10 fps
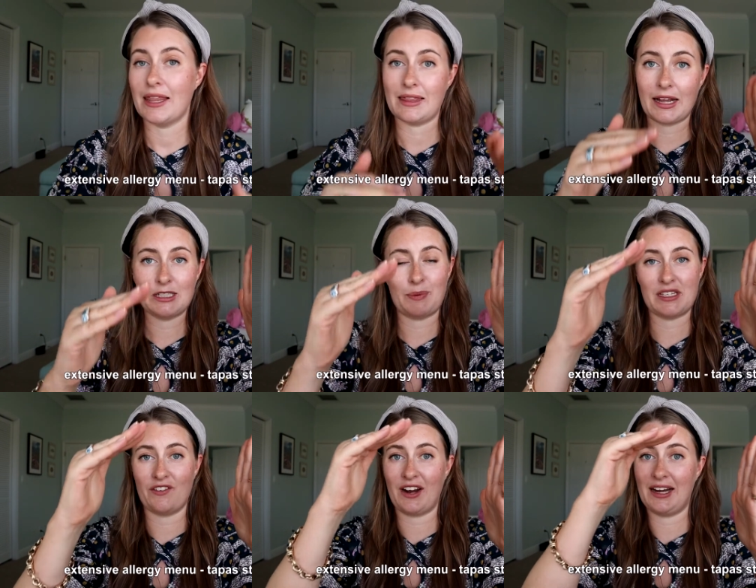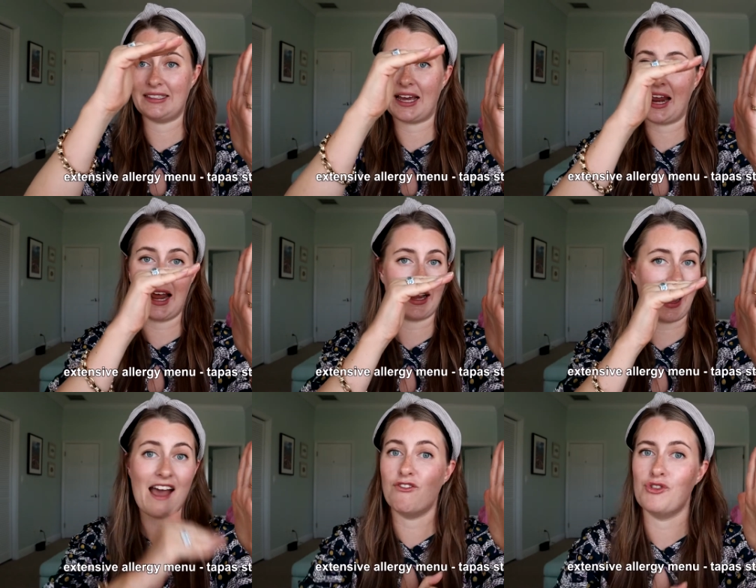They specifically say like
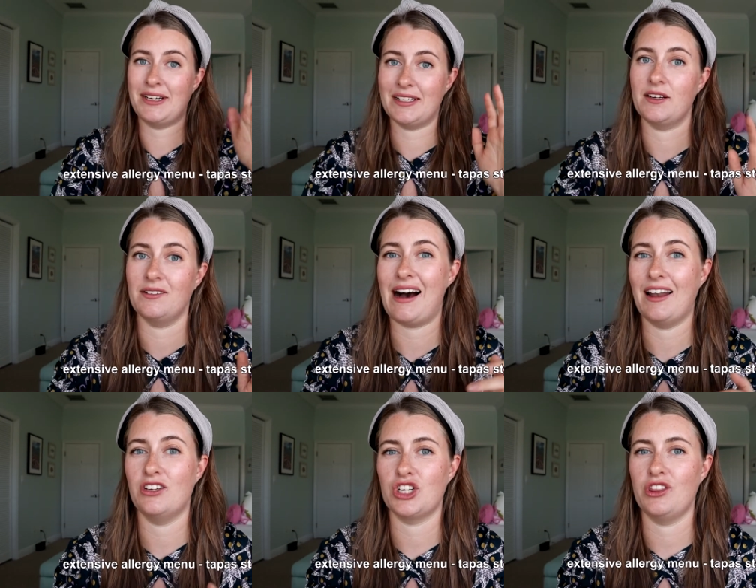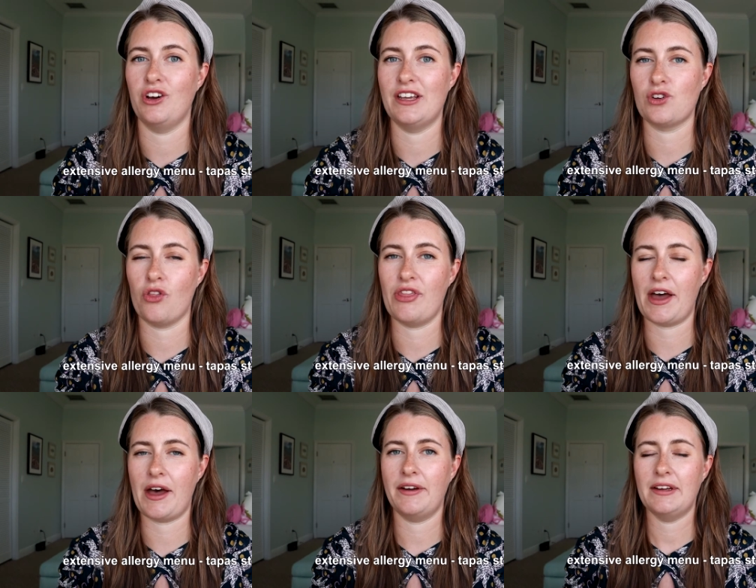every single allergen that is on
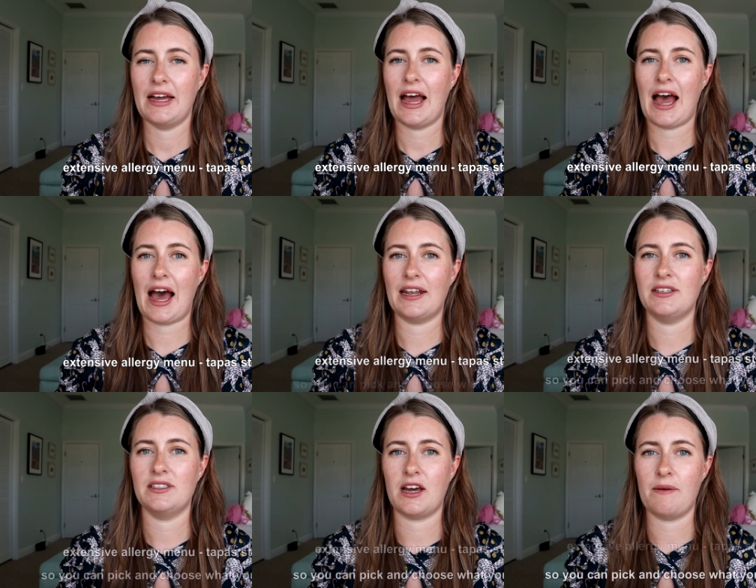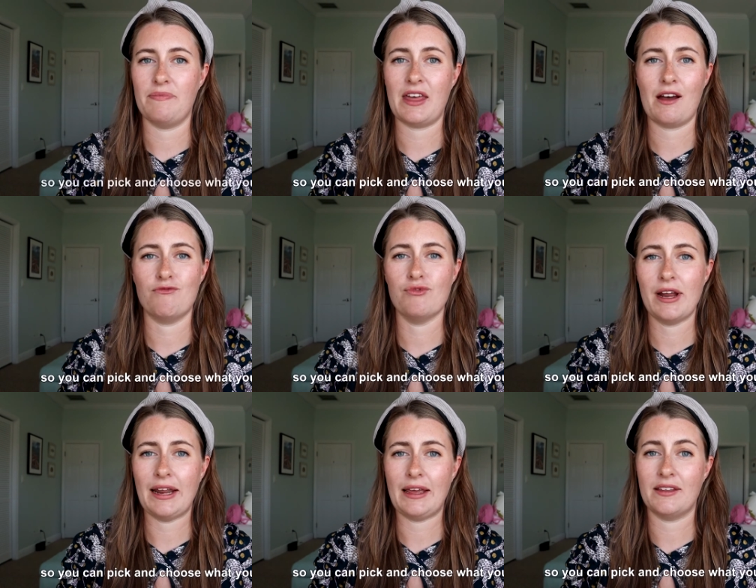there, and
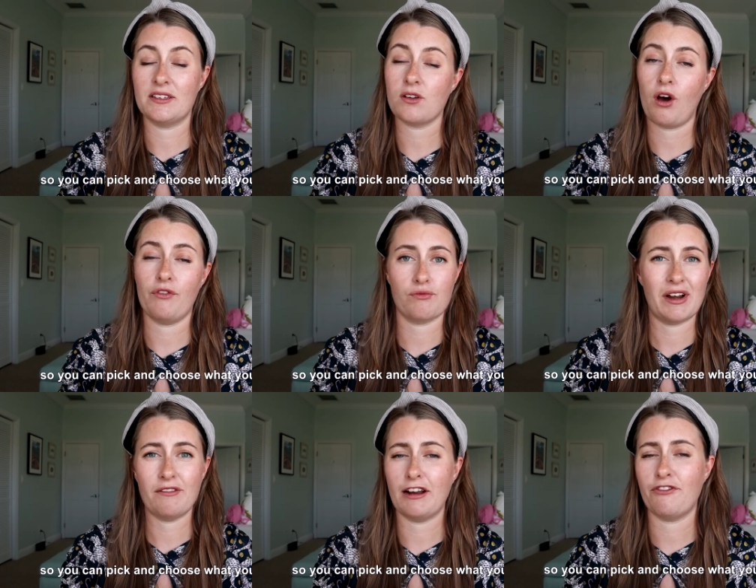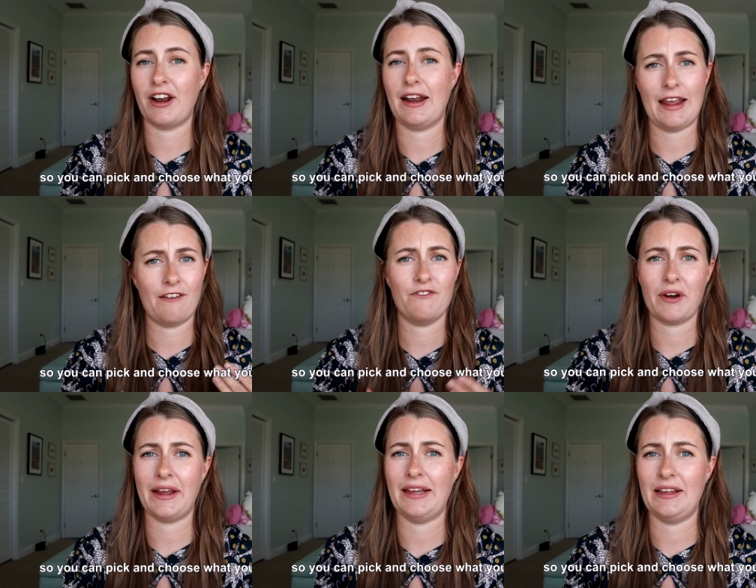the staff are really friendly,
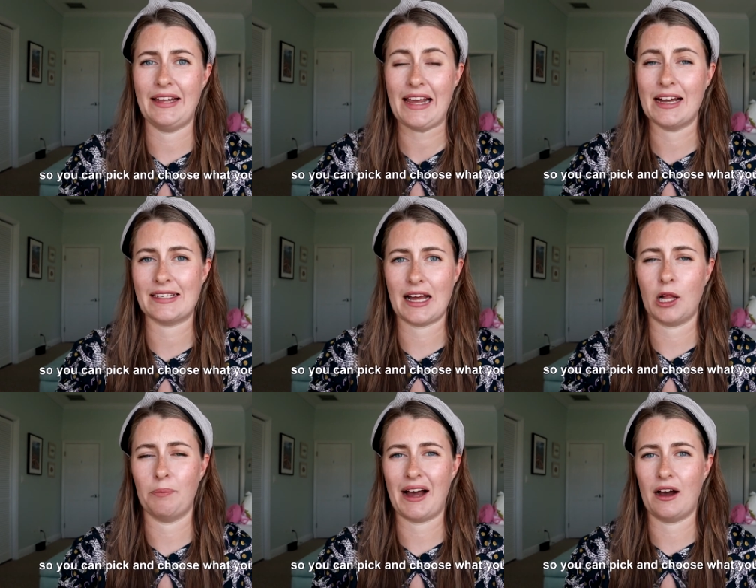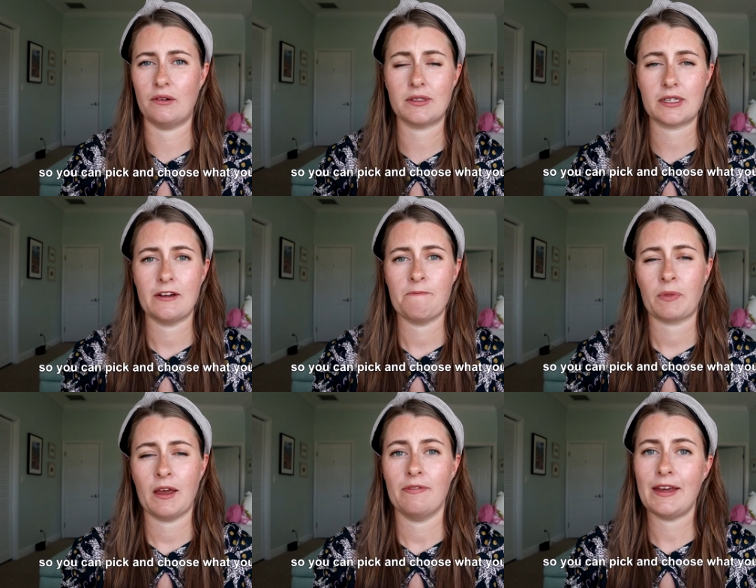very eager to help out.
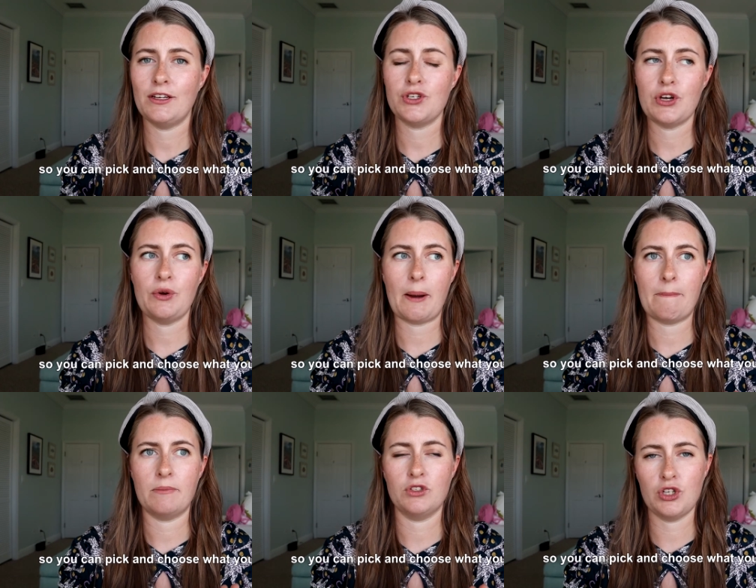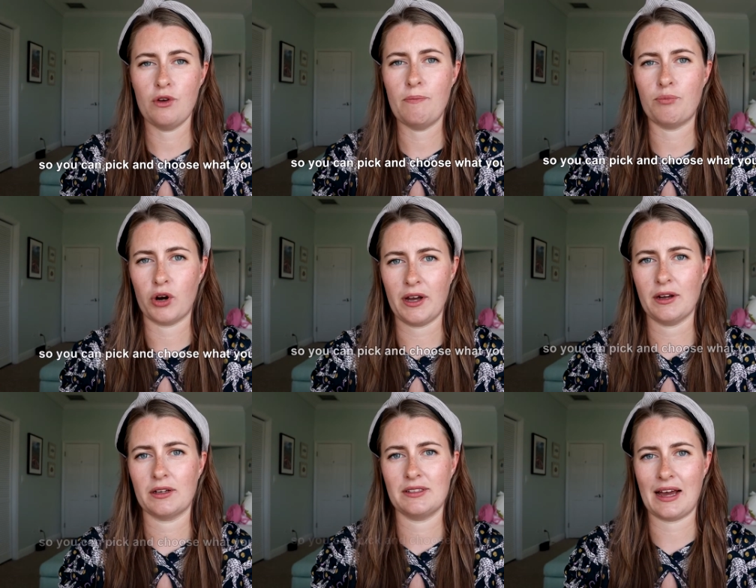They do
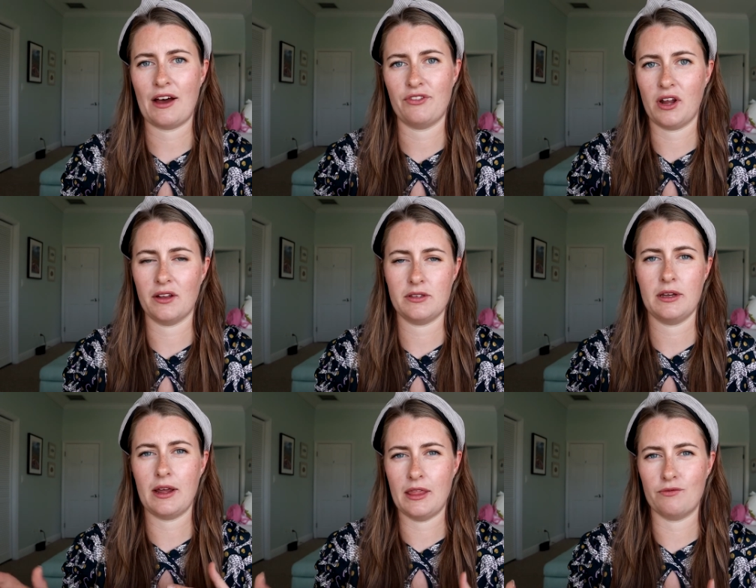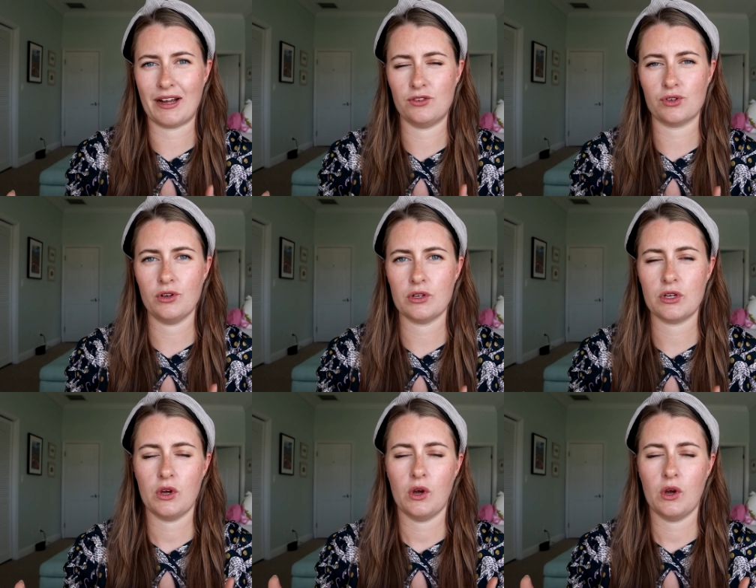products that have nuts in the restaurant,